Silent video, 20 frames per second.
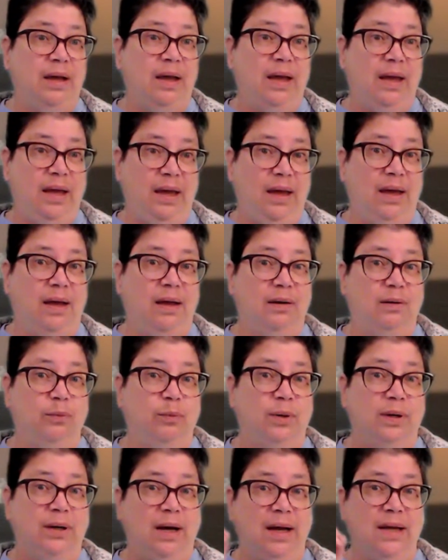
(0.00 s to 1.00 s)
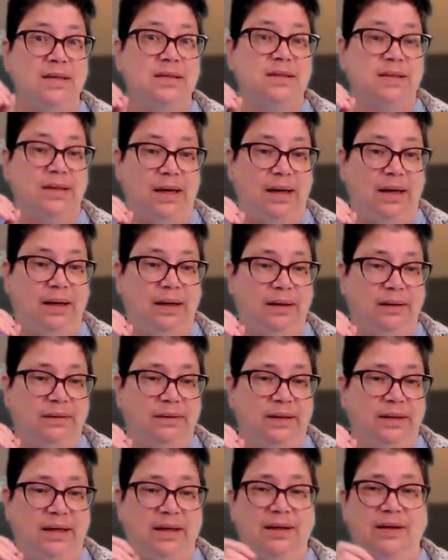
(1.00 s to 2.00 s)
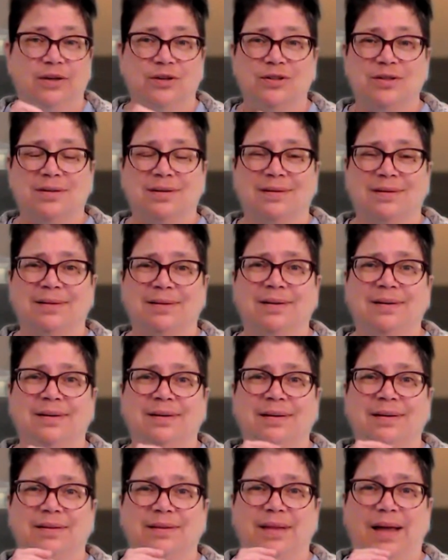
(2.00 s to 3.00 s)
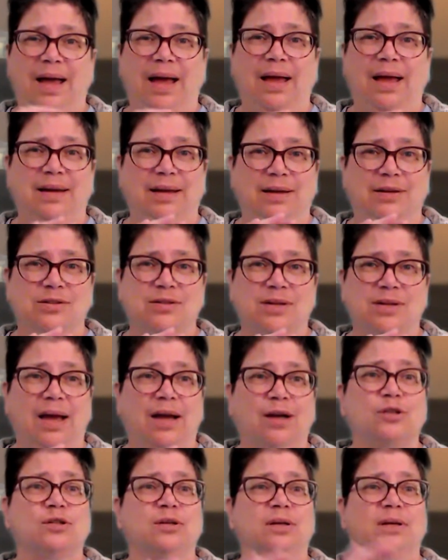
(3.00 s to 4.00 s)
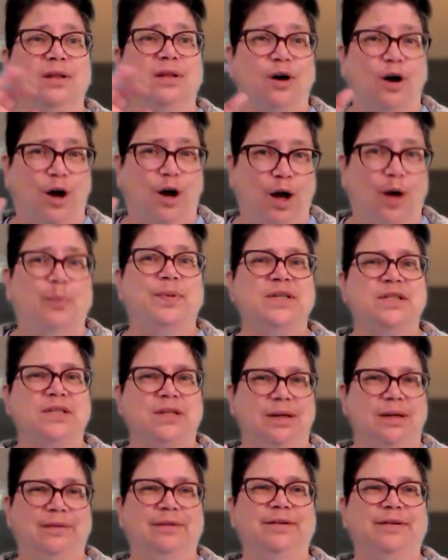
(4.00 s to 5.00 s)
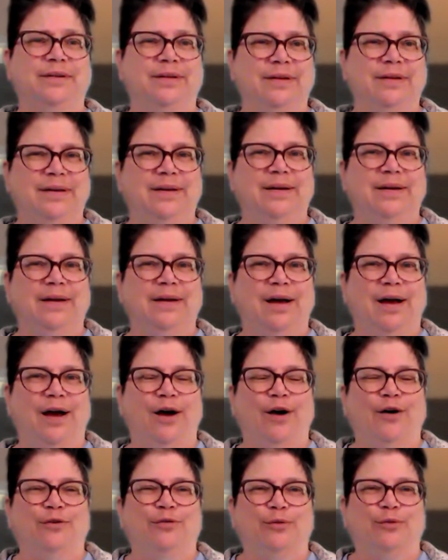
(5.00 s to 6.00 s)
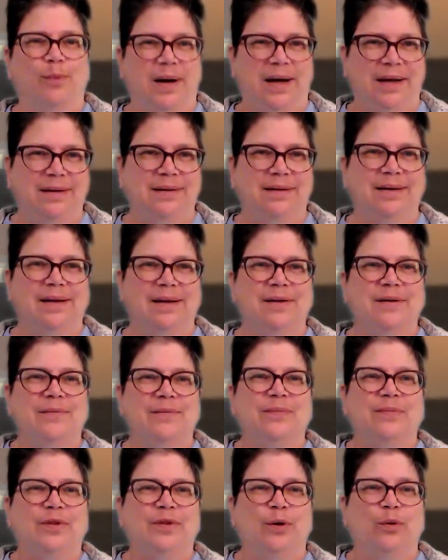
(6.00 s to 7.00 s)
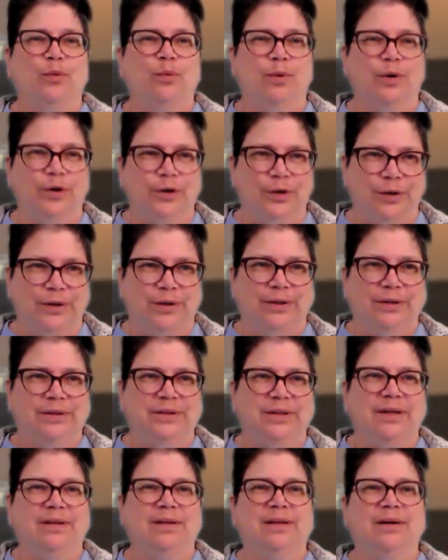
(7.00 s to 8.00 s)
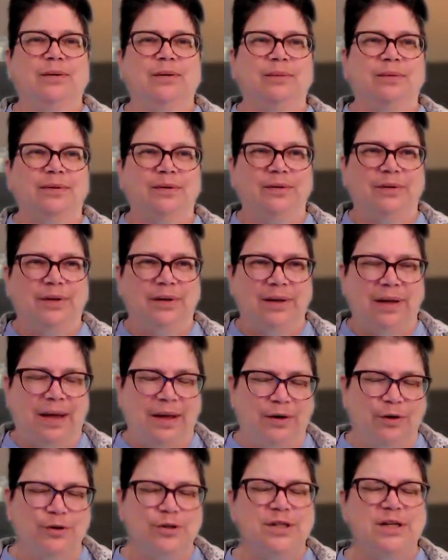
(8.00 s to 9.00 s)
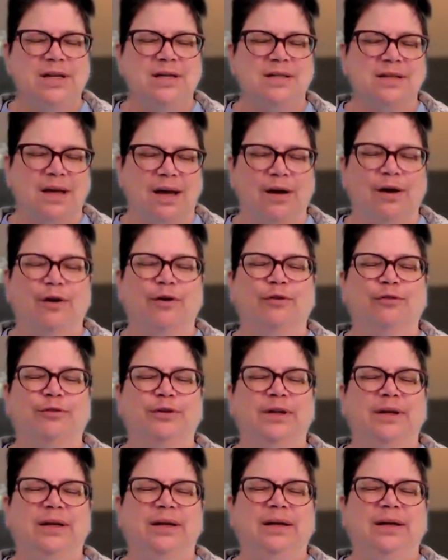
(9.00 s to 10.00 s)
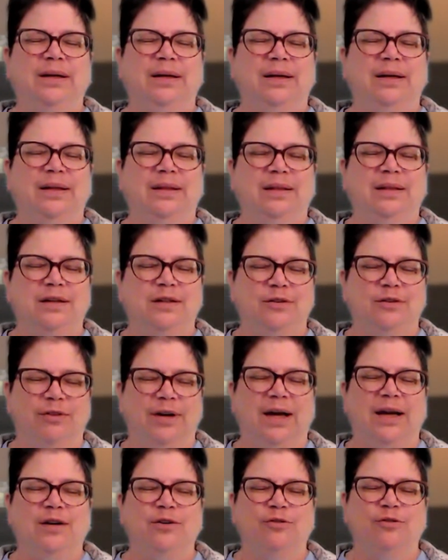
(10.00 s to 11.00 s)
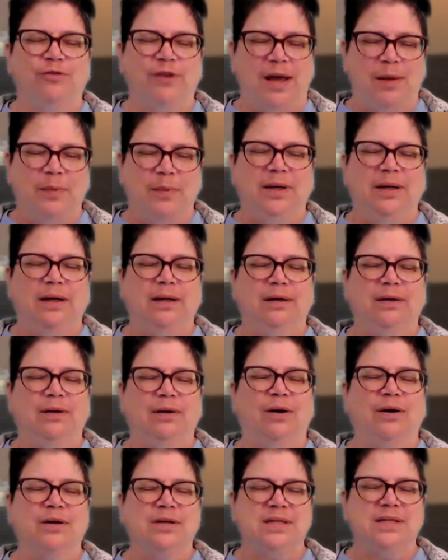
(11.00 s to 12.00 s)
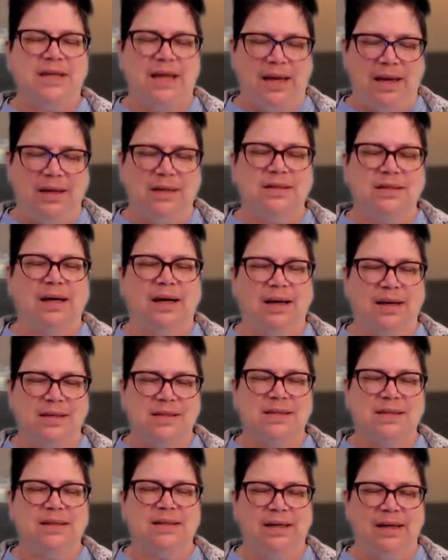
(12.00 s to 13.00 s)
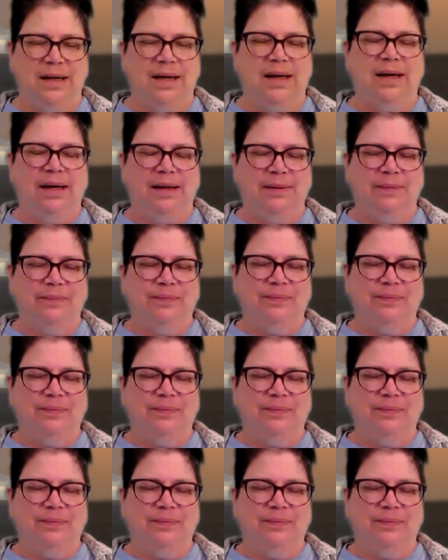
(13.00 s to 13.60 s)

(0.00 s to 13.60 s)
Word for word: And what I say is that is actually the opposite of what the world, the, the energies of the divine feminine are saying to us today,